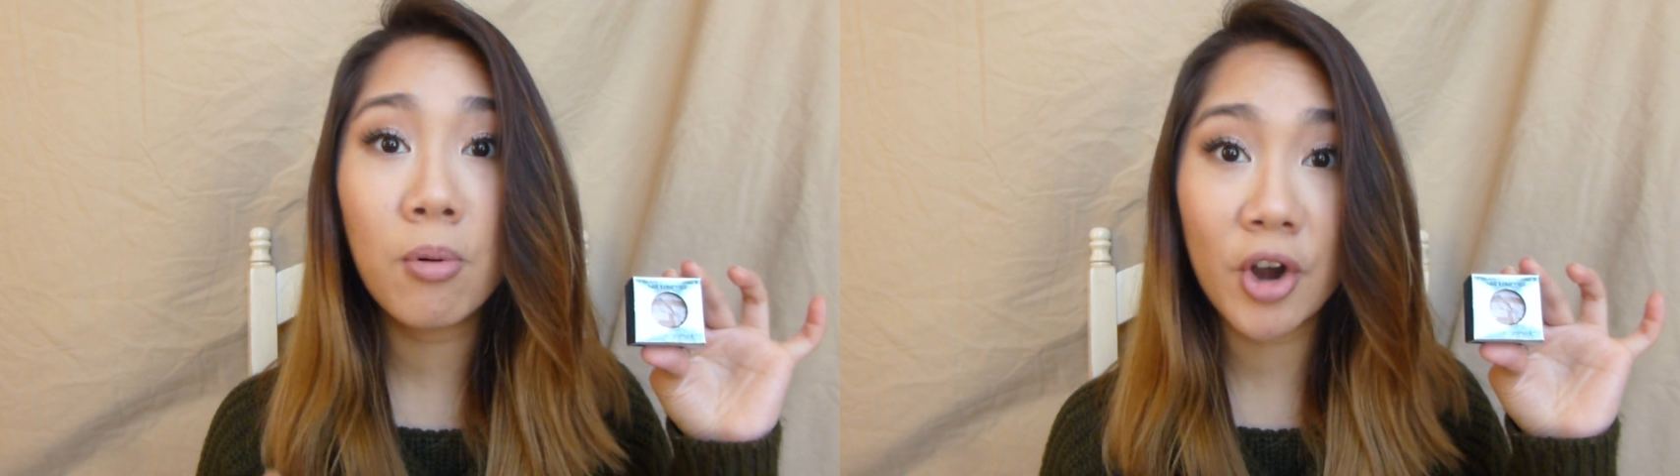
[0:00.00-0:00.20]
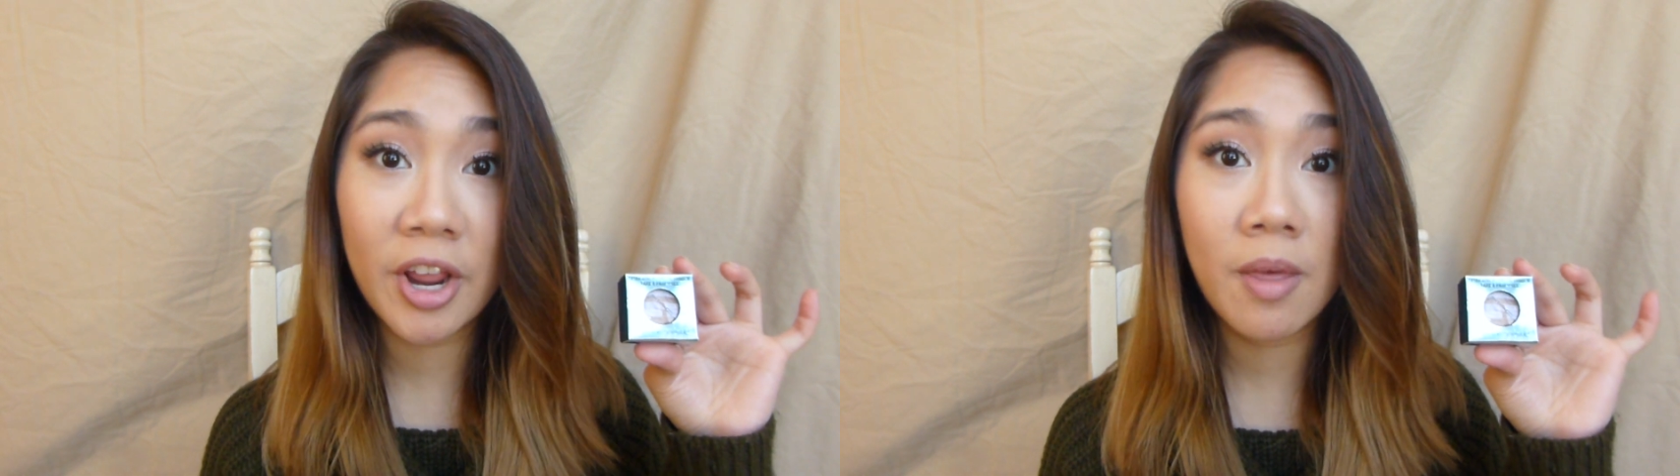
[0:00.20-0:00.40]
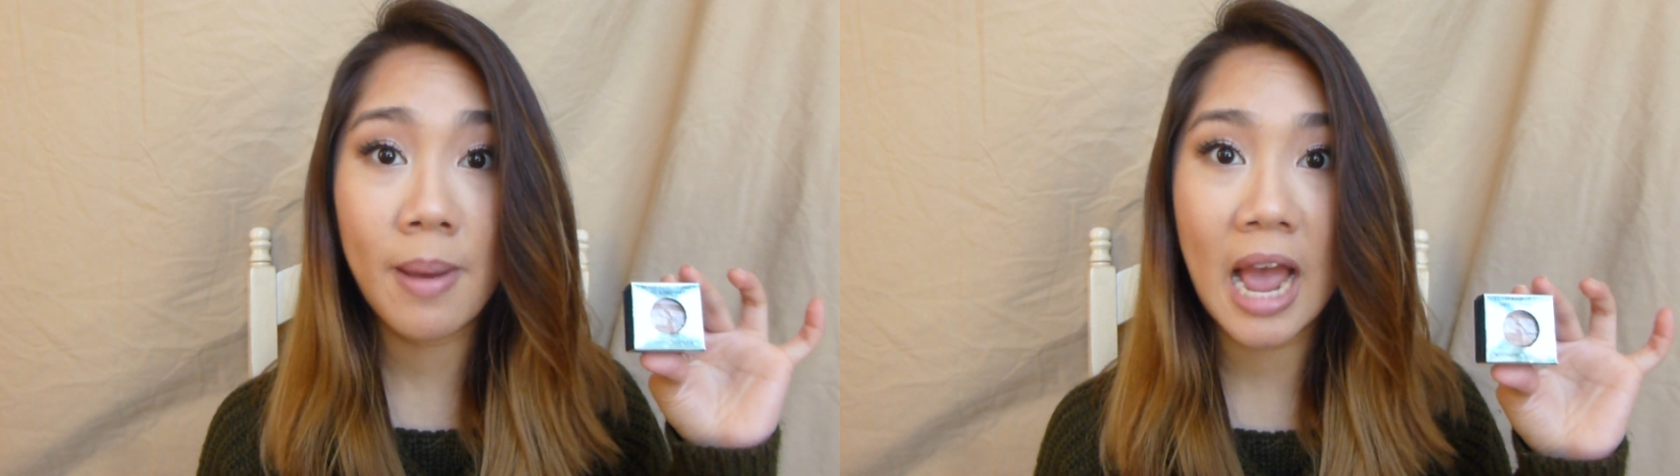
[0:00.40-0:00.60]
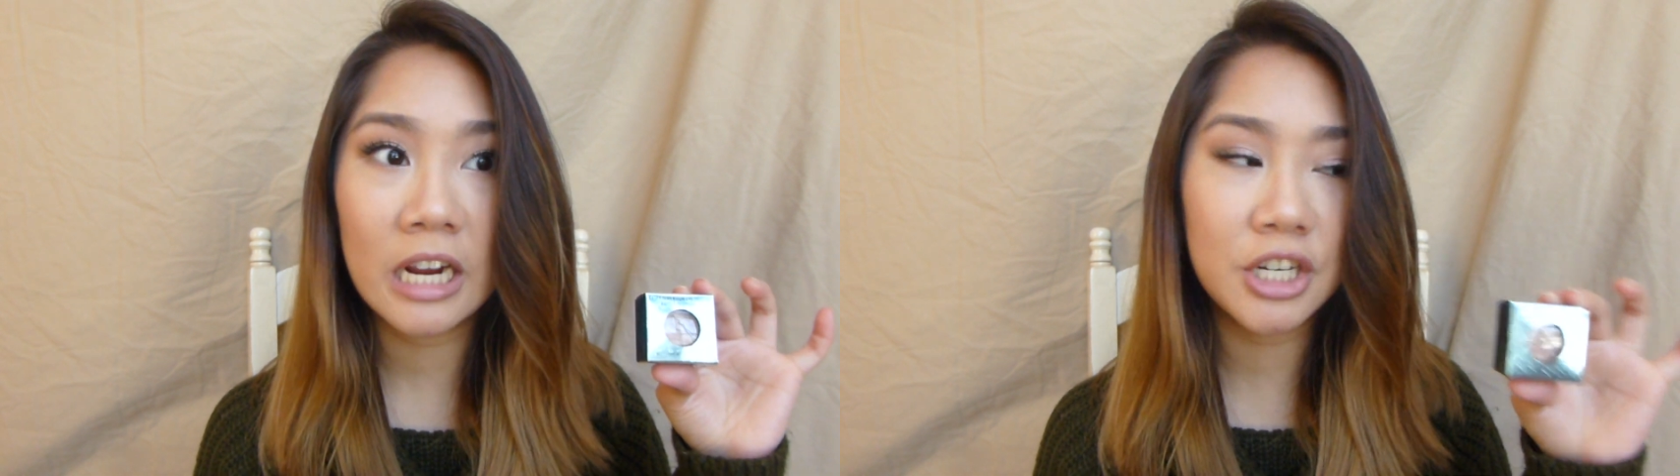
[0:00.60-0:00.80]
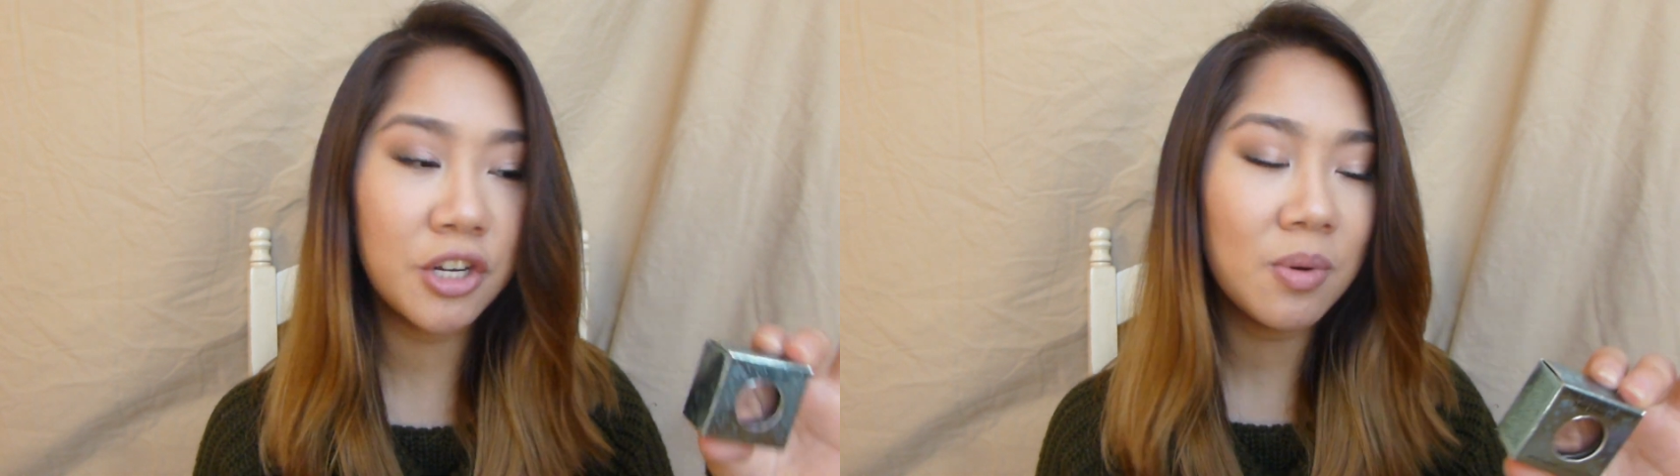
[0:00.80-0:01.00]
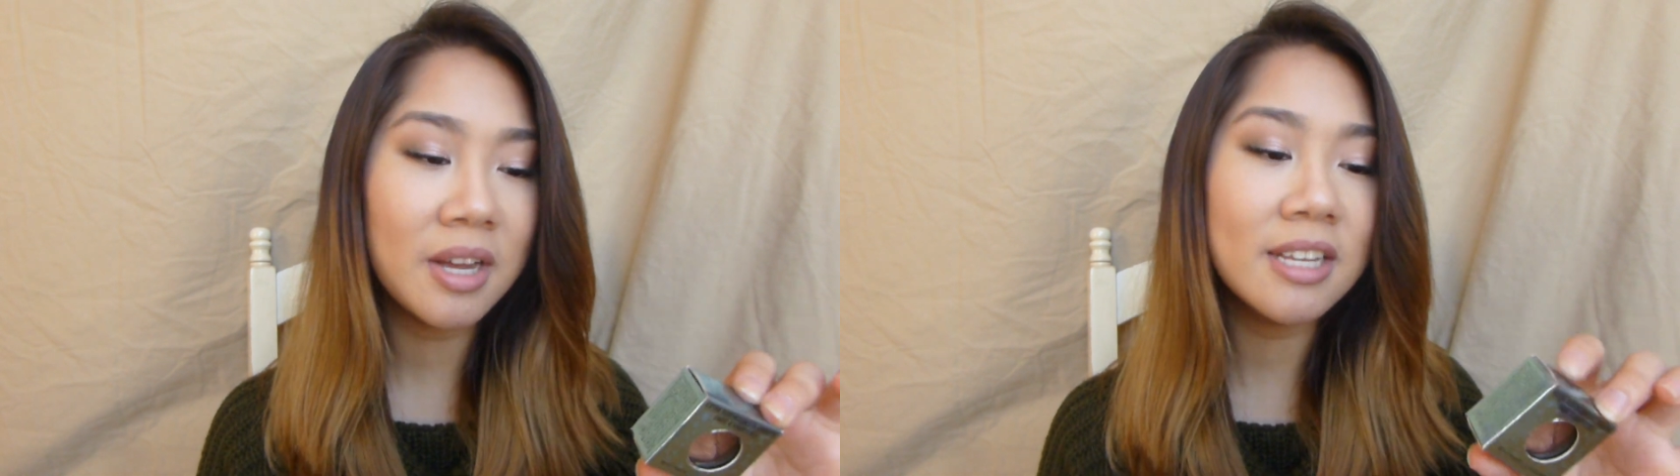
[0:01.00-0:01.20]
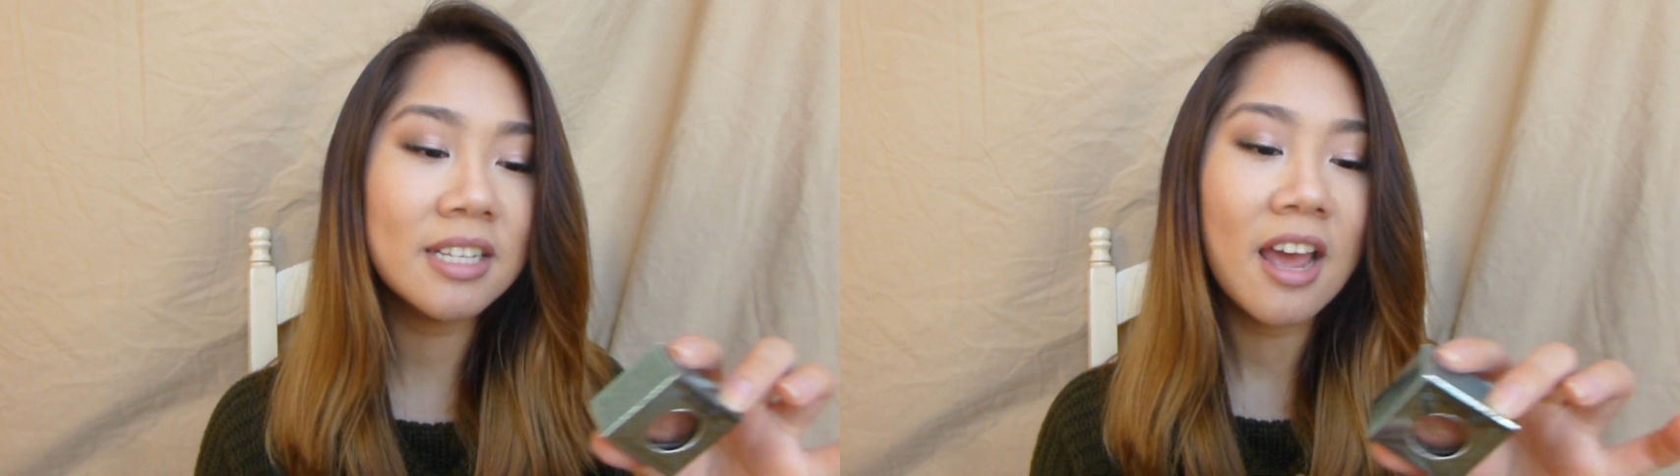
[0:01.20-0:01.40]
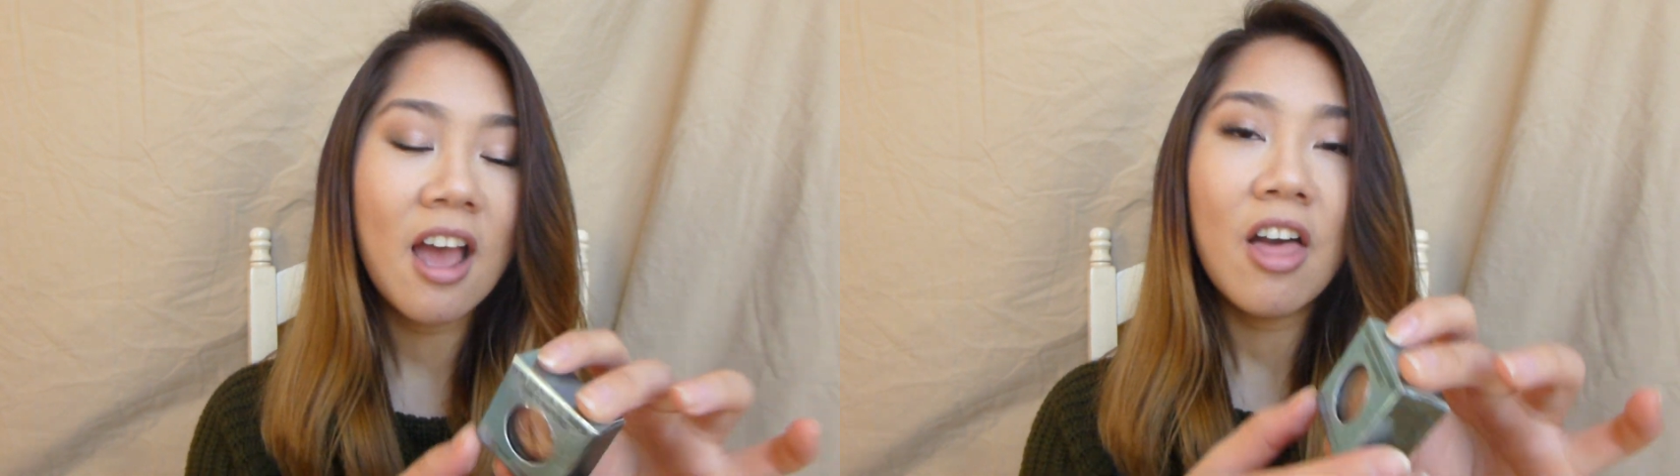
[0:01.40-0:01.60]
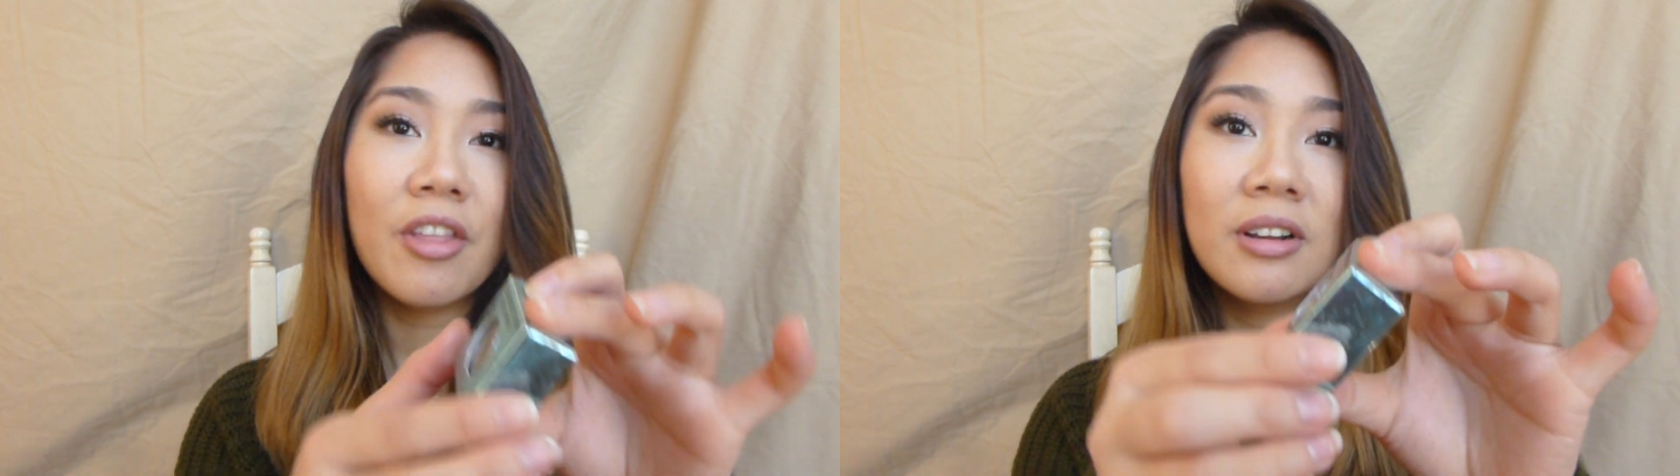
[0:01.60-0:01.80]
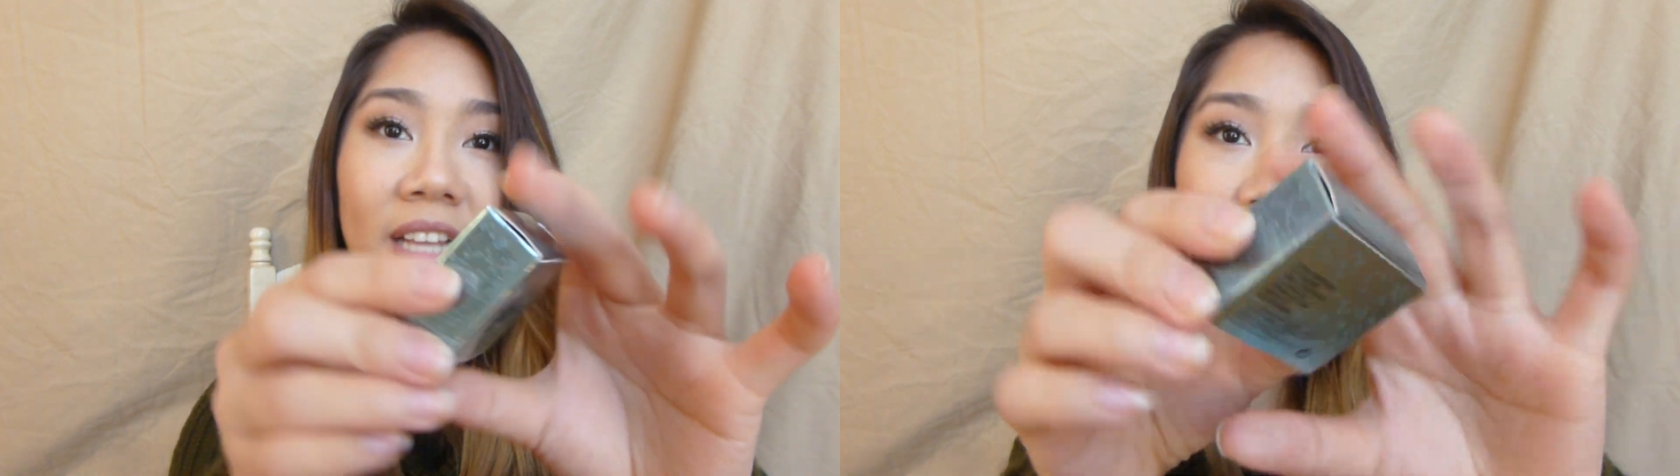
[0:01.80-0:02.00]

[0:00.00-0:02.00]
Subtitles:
pretty the packaging was. There's